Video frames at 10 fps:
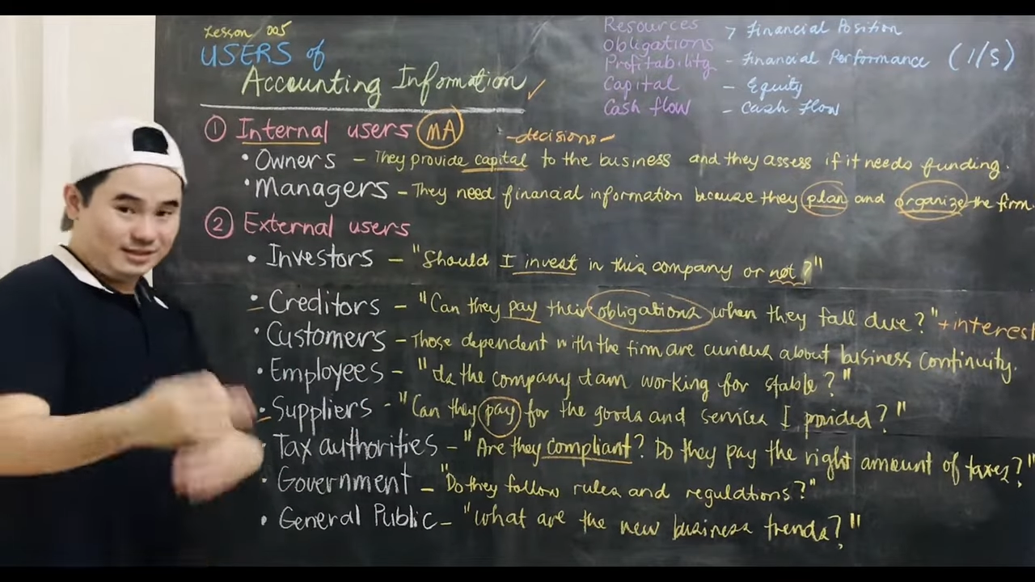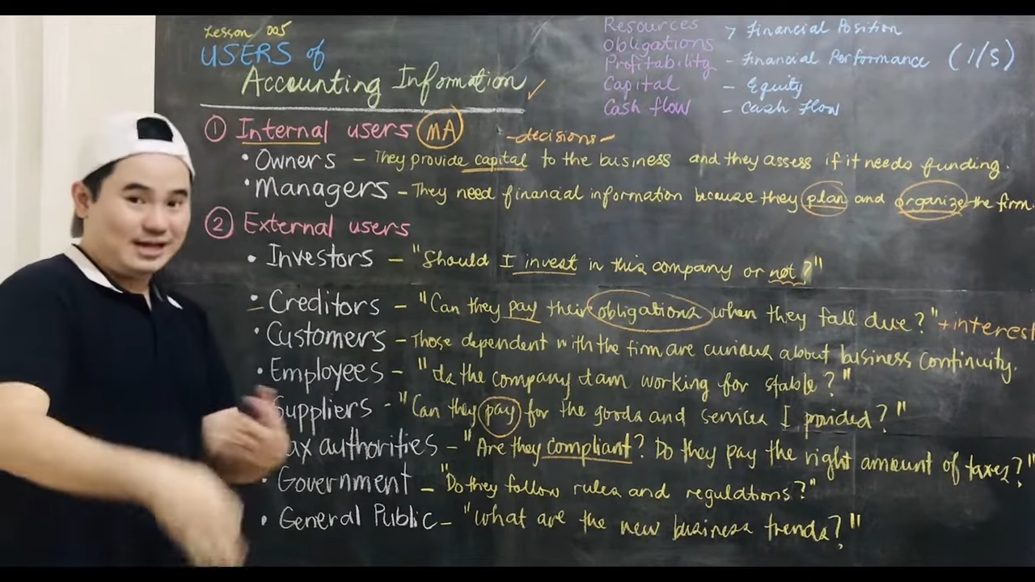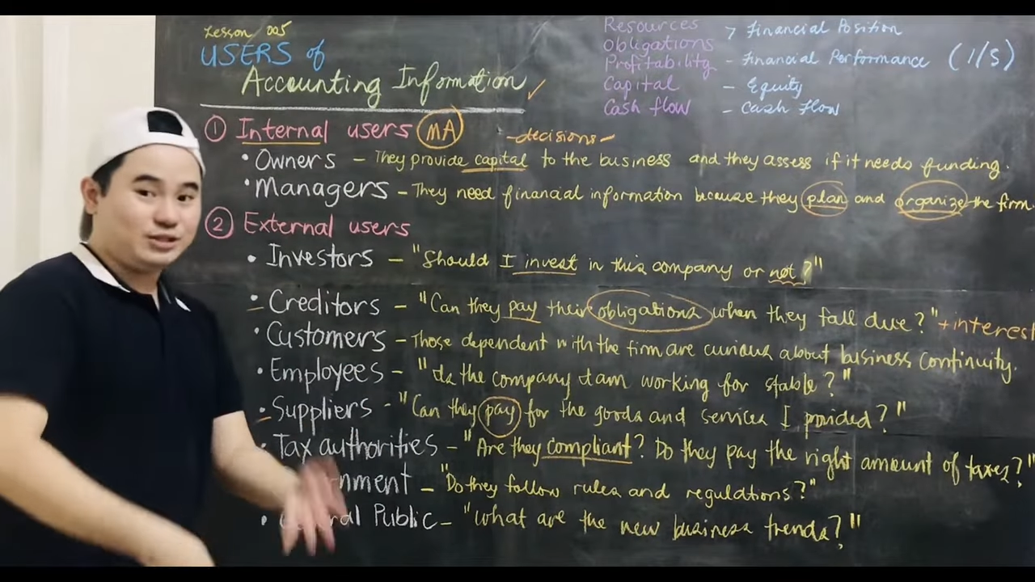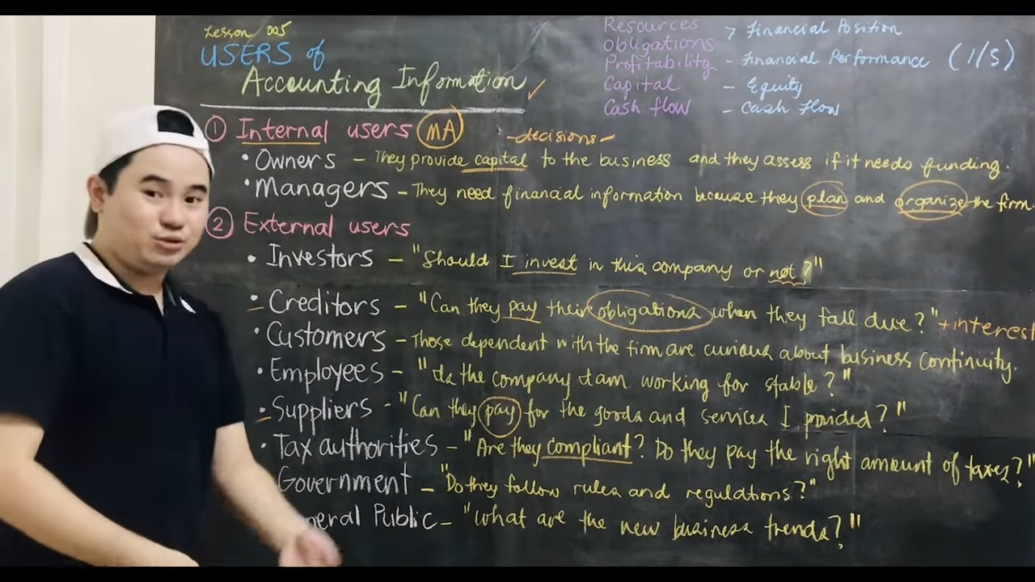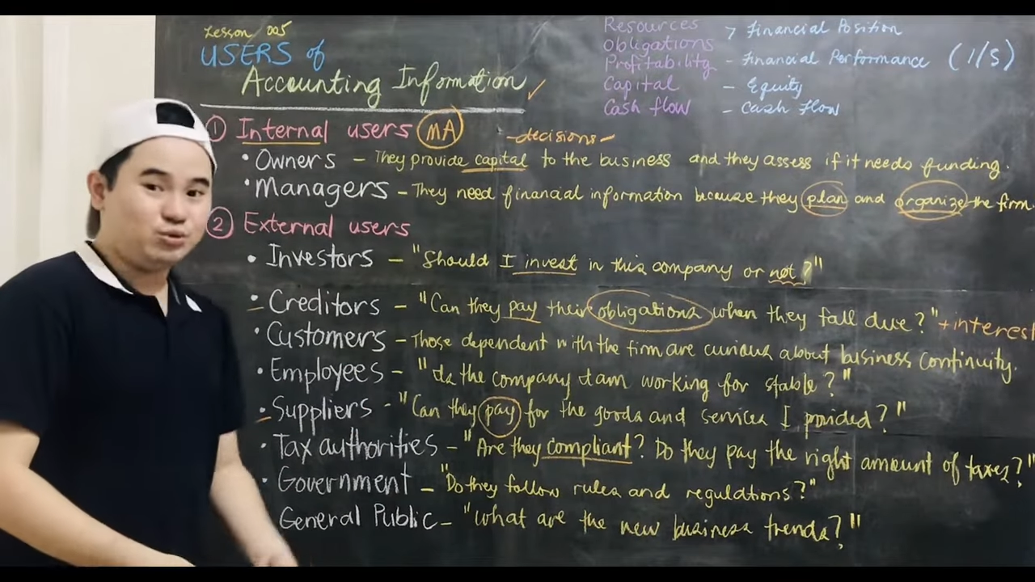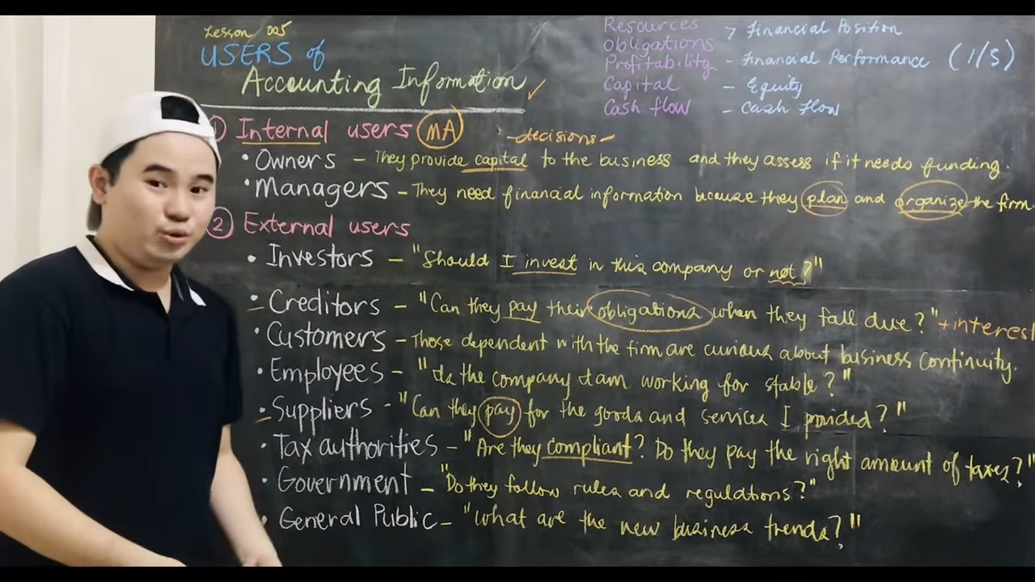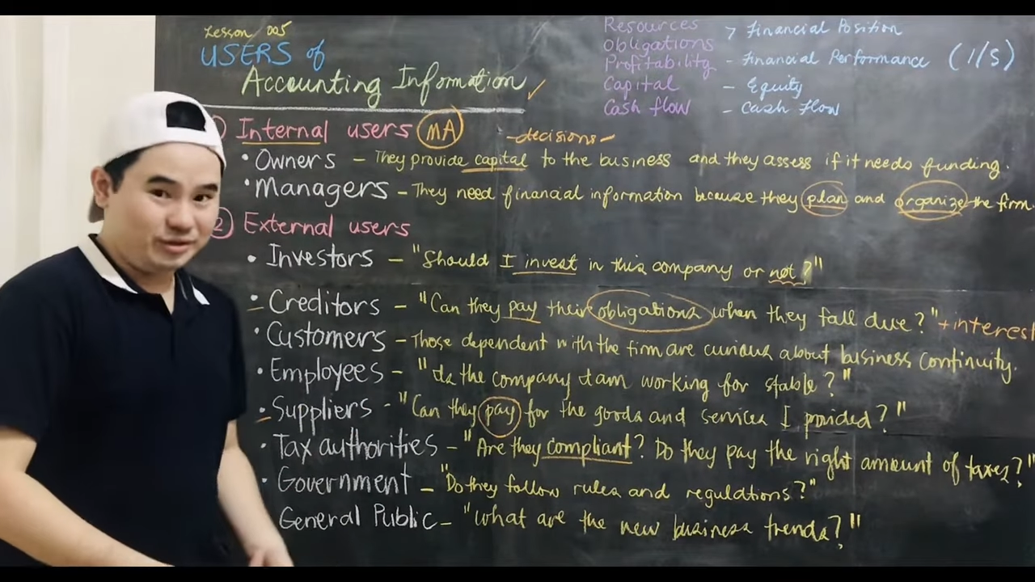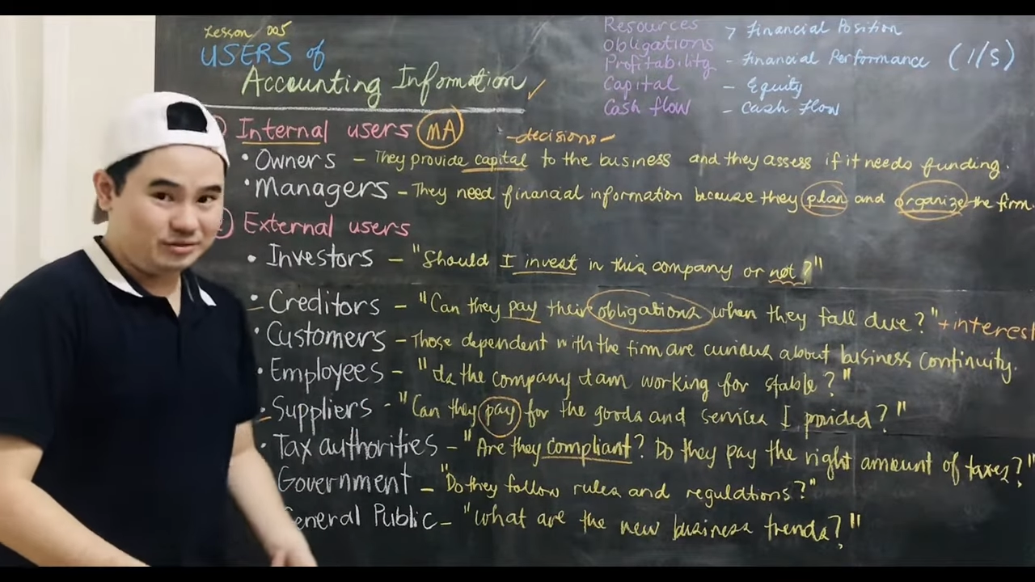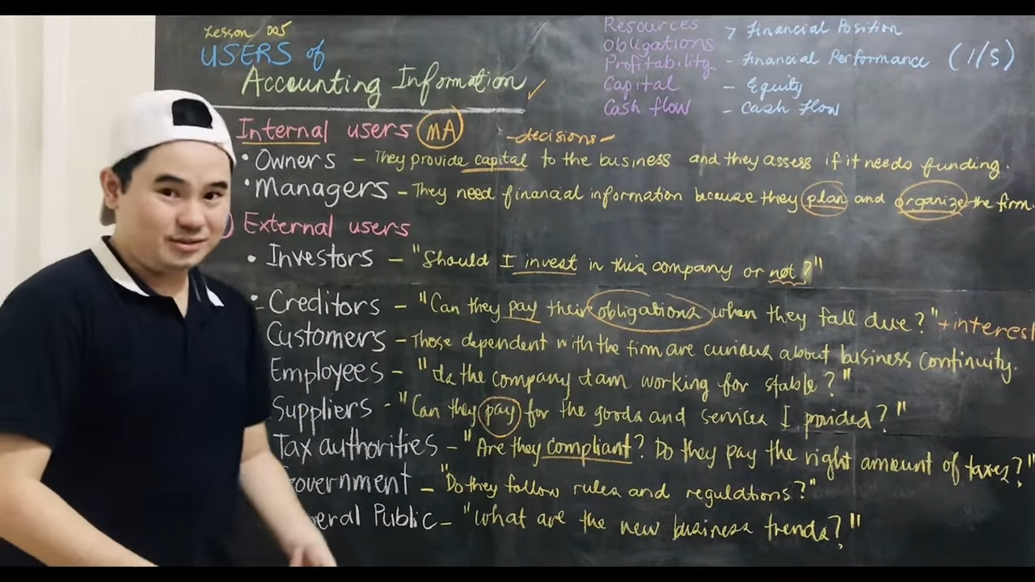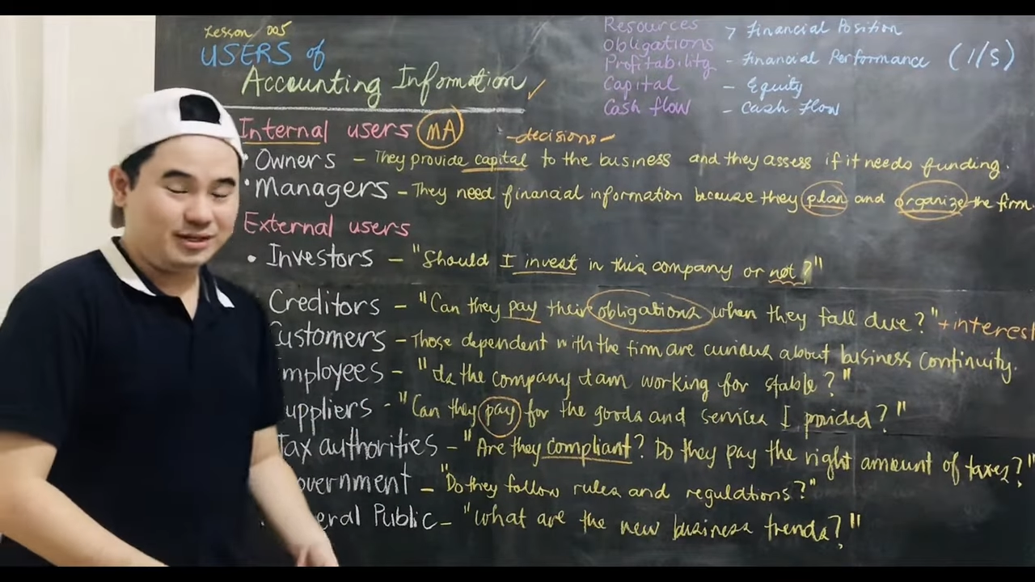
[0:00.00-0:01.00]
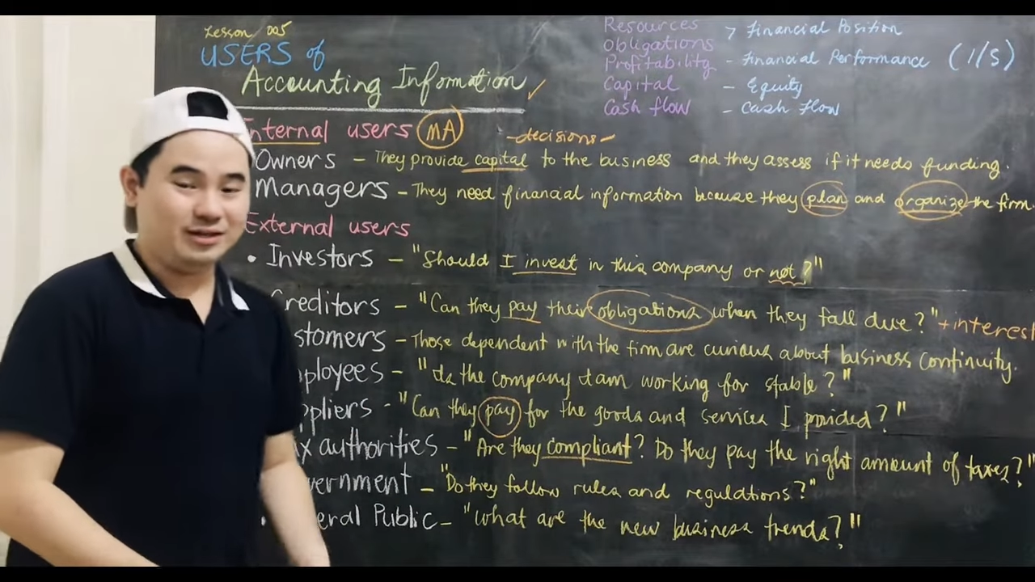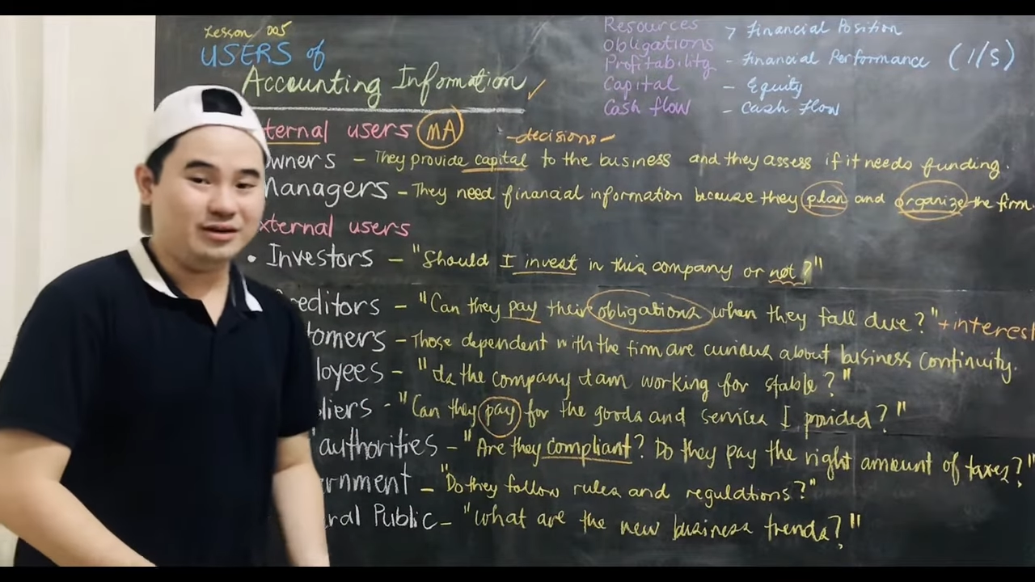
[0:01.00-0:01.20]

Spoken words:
the tax authority